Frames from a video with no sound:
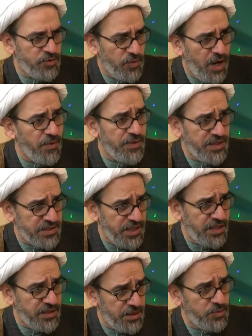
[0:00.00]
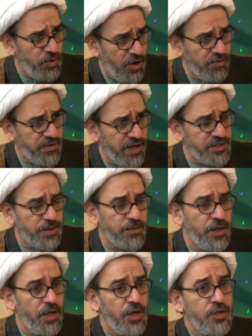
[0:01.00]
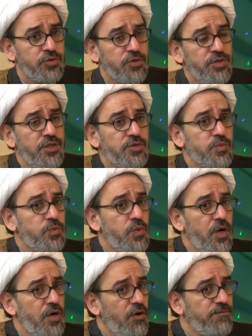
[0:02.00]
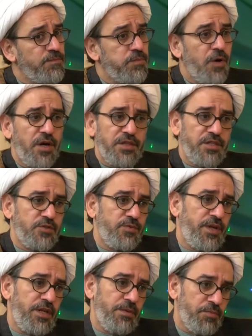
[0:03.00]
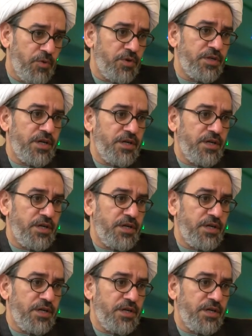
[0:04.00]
dua we recite in the dua of Rajab. So this word of birth is very important.